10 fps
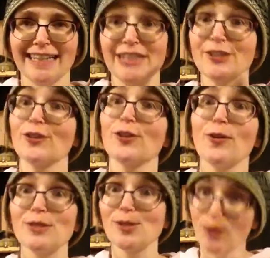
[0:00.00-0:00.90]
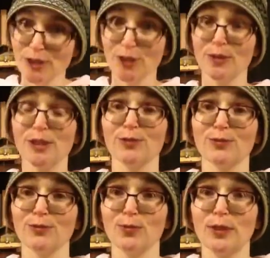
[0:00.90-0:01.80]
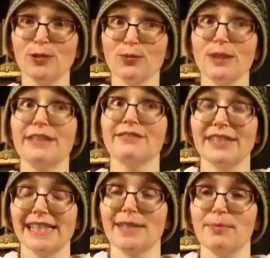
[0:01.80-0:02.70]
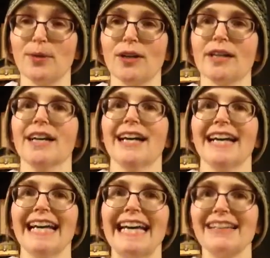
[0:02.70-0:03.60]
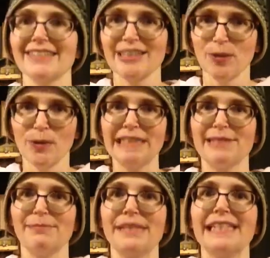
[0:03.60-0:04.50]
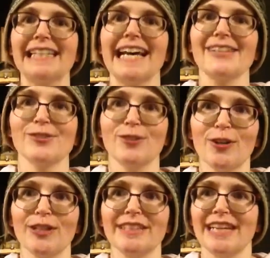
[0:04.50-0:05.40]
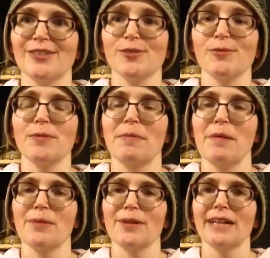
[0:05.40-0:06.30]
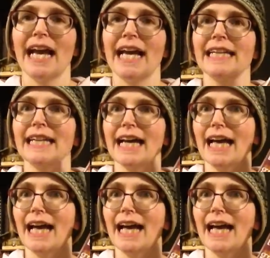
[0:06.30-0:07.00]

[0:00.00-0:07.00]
you know, you always wonder when you revisit a book, is it going to be as good as you remembered? And